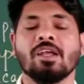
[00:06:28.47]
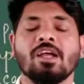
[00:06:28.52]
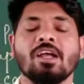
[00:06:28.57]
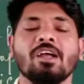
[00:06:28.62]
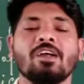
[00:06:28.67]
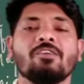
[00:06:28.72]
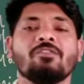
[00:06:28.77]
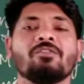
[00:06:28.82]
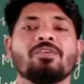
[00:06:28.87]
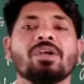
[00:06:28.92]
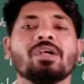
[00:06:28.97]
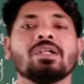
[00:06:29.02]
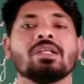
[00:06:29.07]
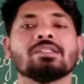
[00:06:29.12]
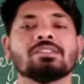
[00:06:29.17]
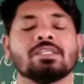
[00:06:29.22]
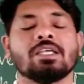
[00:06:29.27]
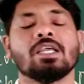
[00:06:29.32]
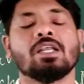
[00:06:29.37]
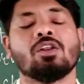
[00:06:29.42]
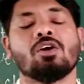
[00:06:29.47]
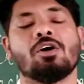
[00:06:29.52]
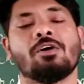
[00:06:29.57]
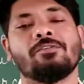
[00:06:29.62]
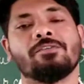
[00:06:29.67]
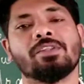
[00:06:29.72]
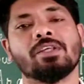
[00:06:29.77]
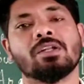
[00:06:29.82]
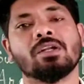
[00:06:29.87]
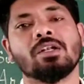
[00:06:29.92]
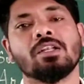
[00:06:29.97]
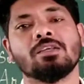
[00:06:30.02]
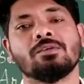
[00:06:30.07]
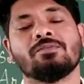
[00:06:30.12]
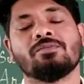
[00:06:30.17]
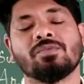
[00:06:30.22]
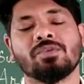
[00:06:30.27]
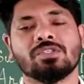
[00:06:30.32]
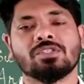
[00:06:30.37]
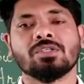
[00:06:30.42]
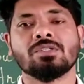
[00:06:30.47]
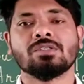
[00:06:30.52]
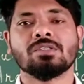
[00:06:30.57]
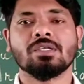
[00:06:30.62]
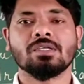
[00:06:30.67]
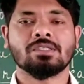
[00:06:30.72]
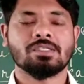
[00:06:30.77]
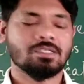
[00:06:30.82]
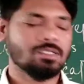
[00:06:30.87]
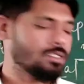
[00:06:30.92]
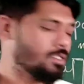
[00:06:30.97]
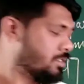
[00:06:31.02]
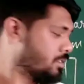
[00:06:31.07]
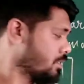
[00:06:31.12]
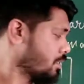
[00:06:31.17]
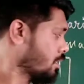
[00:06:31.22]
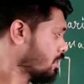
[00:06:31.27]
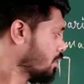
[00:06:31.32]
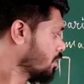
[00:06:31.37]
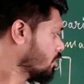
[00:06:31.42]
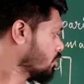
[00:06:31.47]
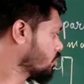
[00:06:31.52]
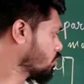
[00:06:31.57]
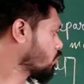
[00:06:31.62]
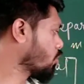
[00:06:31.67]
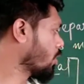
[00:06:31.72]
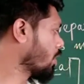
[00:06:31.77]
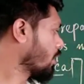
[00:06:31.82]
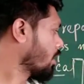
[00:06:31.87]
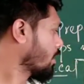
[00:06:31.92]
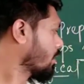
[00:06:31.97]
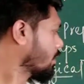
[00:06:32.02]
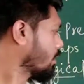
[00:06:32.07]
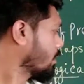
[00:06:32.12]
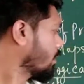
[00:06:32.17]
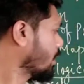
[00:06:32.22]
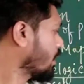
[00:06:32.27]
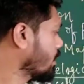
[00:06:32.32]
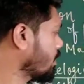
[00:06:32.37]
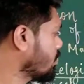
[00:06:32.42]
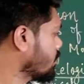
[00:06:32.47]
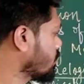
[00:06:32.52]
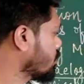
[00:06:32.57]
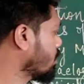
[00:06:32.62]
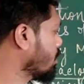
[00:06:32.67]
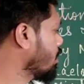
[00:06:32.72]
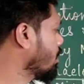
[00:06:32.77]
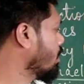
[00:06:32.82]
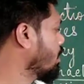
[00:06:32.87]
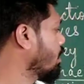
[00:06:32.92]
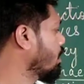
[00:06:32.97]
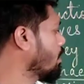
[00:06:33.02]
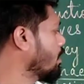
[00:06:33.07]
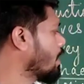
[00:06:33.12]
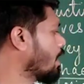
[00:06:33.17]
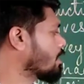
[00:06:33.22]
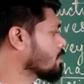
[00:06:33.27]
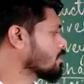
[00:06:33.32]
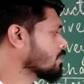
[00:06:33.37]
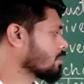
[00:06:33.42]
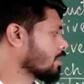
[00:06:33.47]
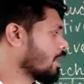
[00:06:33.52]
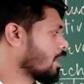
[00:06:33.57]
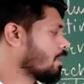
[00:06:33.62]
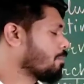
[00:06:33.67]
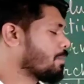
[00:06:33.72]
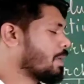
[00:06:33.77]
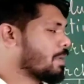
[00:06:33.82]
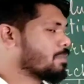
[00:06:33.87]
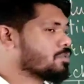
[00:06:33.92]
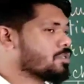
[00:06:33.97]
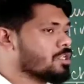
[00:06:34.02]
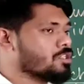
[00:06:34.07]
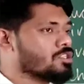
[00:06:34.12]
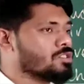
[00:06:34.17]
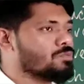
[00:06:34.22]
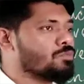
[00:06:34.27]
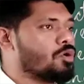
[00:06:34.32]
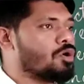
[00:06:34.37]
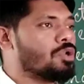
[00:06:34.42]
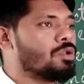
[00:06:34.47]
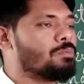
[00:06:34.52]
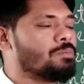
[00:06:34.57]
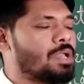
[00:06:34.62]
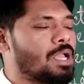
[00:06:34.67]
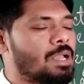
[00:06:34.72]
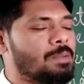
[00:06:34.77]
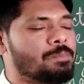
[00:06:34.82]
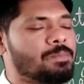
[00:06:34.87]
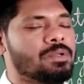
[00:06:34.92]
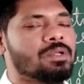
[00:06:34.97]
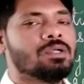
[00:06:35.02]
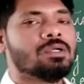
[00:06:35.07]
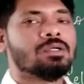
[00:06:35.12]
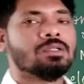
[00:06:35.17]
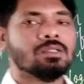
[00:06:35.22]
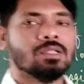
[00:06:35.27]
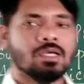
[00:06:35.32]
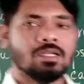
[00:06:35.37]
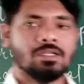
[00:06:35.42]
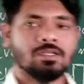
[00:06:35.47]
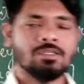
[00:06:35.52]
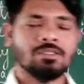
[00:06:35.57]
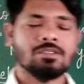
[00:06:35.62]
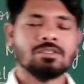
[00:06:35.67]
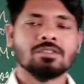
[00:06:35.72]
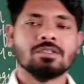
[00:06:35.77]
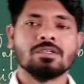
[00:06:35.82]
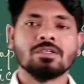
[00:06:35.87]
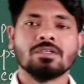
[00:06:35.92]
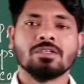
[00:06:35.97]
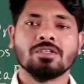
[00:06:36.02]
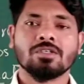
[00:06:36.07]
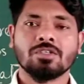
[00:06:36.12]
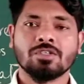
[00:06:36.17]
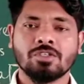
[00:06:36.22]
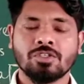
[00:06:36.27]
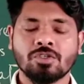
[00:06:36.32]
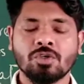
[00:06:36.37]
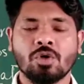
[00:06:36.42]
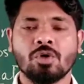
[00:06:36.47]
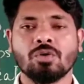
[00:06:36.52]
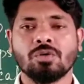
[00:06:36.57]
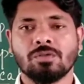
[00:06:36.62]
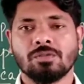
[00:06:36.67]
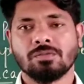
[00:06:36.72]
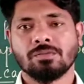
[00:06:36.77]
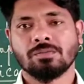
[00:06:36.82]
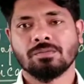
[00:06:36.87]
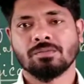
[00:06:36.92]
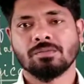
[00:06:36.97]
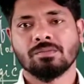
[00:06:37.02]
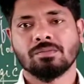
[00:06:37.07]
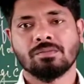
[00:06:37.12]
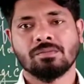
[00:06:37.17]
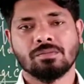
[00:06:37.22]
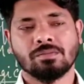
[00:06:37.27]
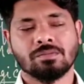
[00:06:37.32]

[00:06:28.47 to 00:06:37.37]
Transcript: Every detail of the relief features it is showing. That is large scale maps, a small map that is shown.